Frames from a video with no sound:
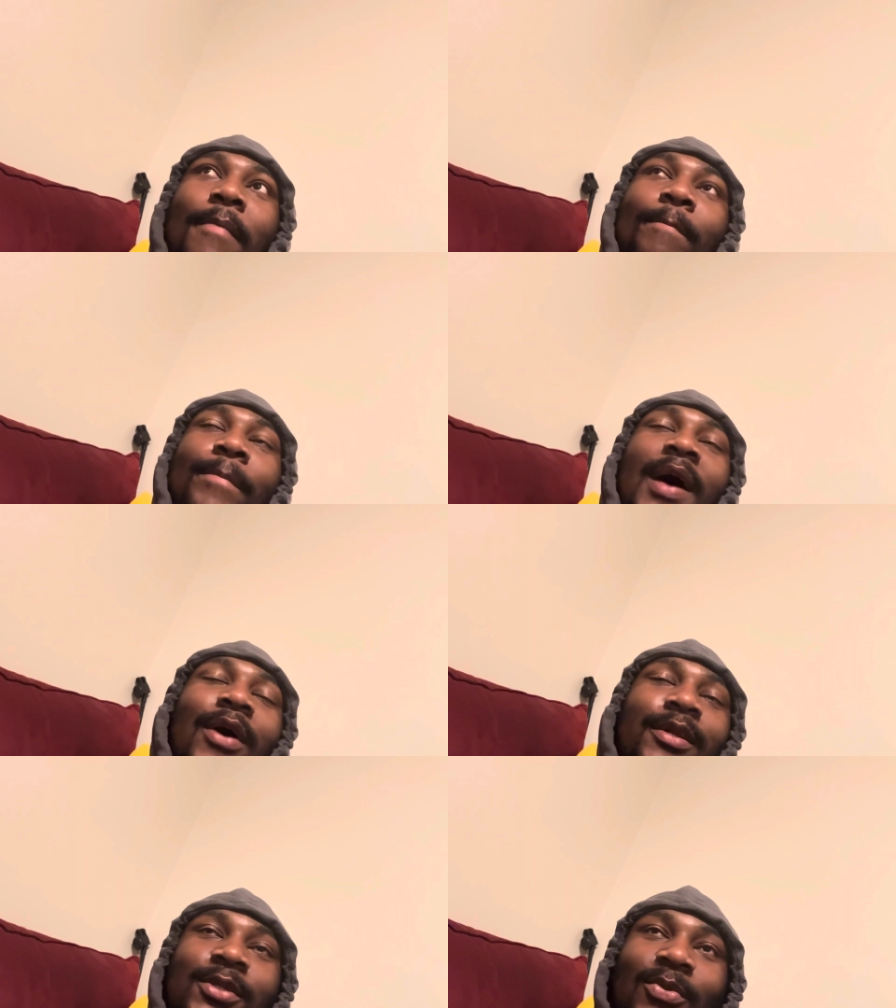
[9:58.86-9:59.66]
piled
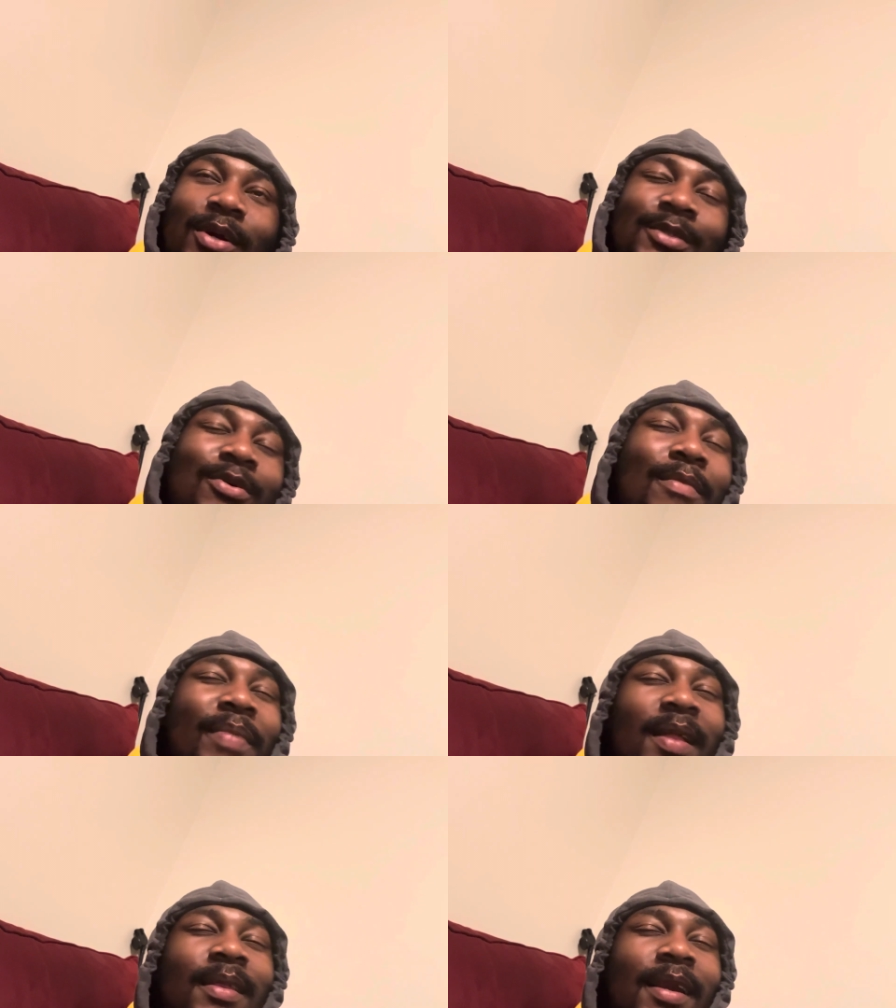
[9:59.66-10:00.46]
into one. It's not a
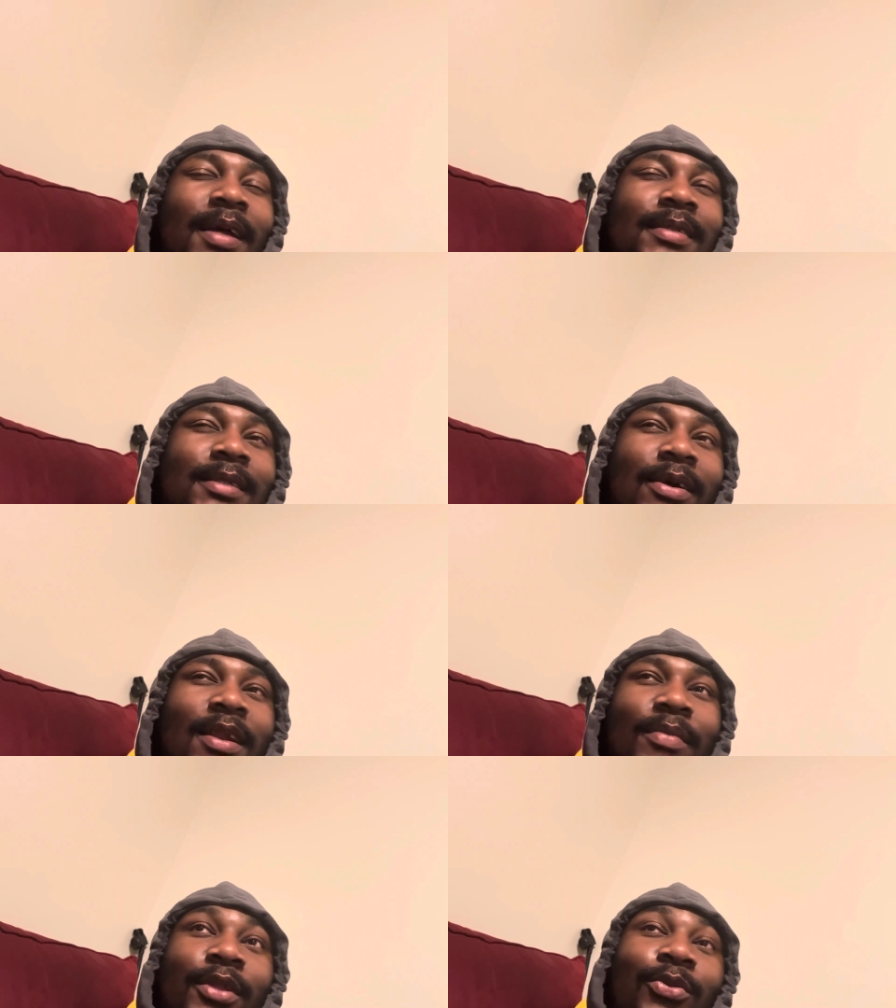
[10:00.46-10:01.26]
bad thing necessarily,
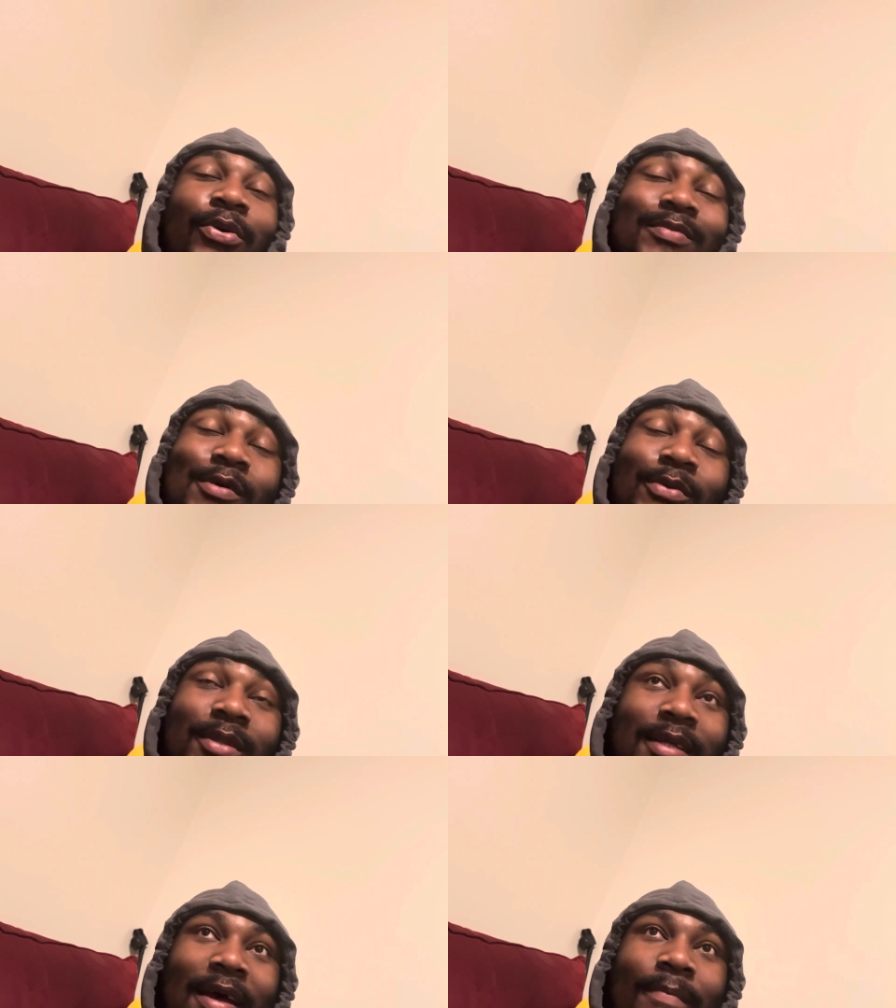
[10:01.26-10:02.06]
but it throws me off all
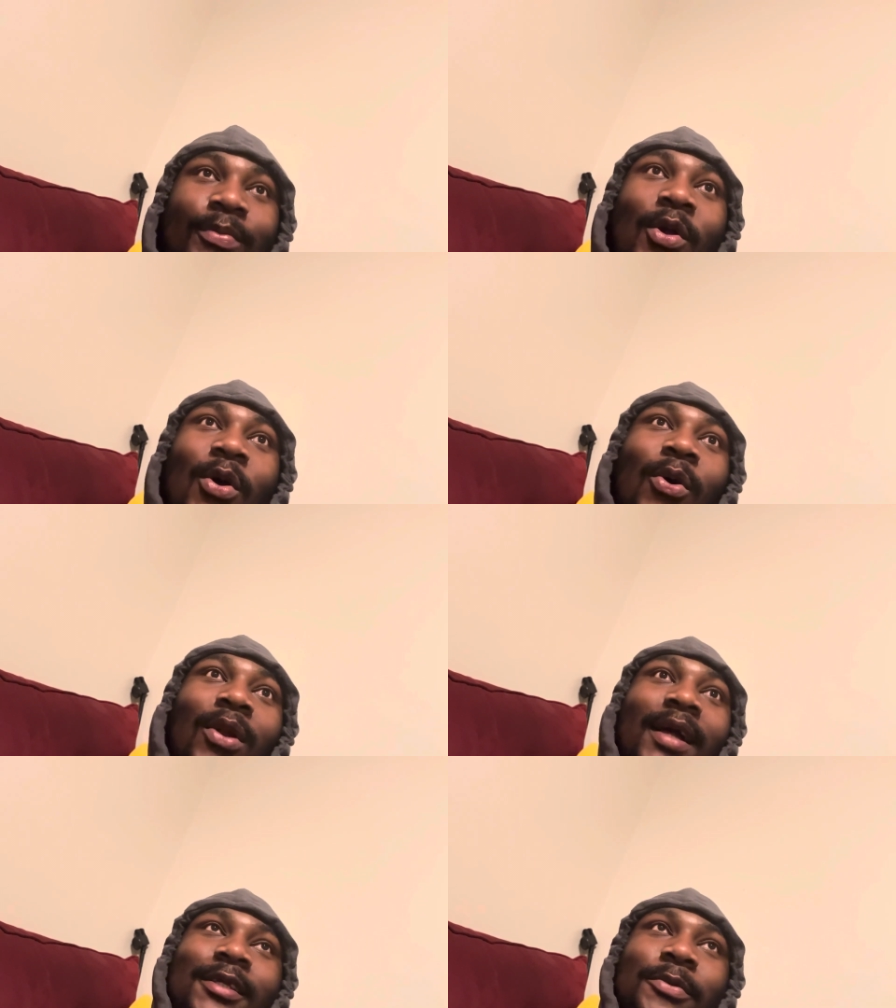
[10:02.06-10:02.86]
the time. Or
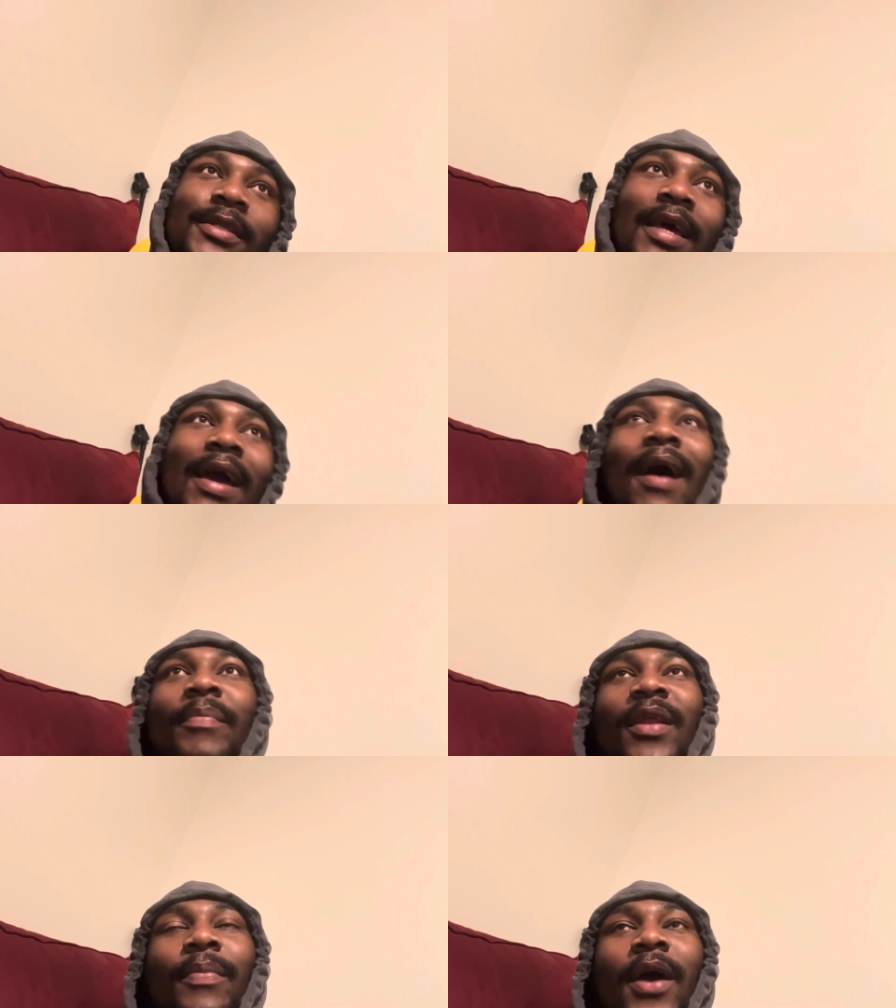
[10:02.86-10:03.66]
like there's always a gap
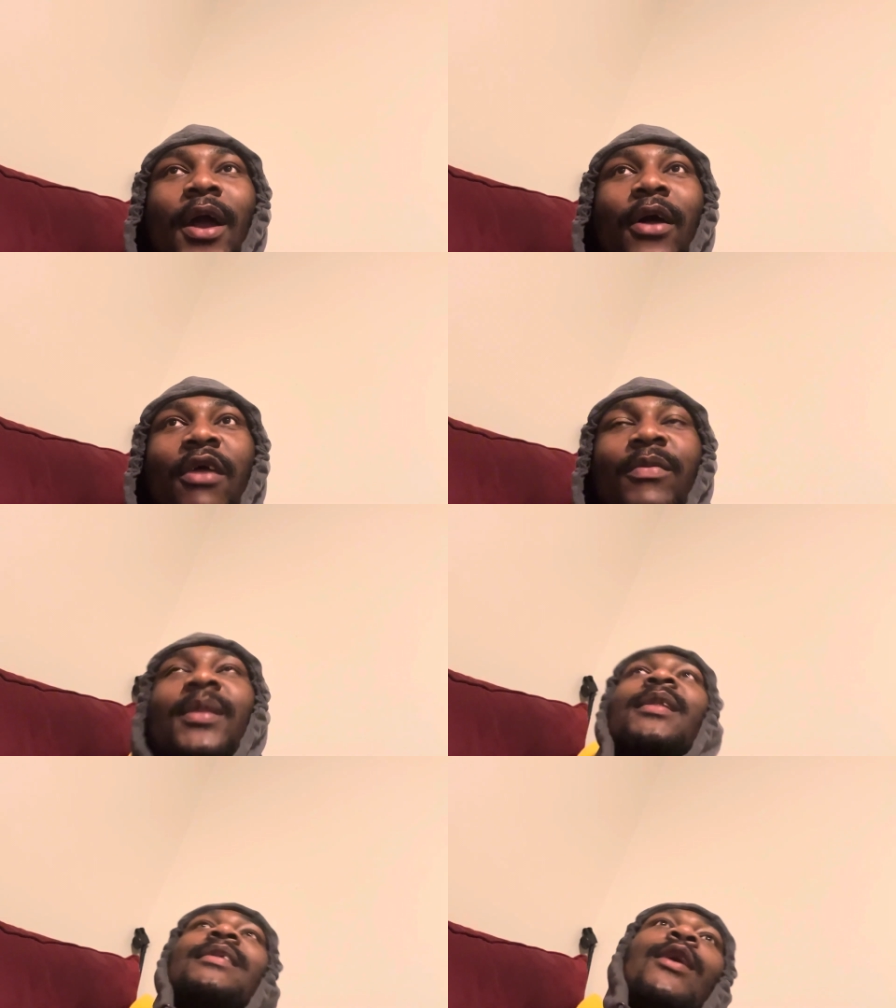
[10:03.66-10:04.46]
in a paragraph and
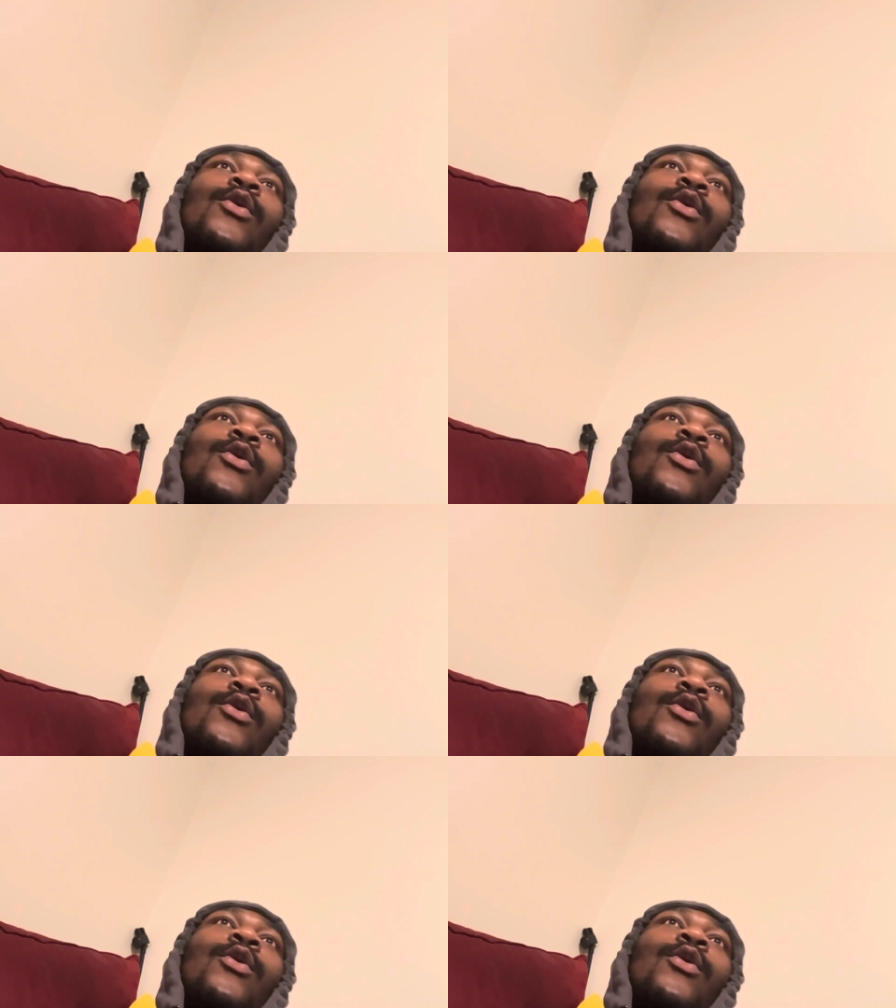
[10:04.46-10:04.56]
then there's like a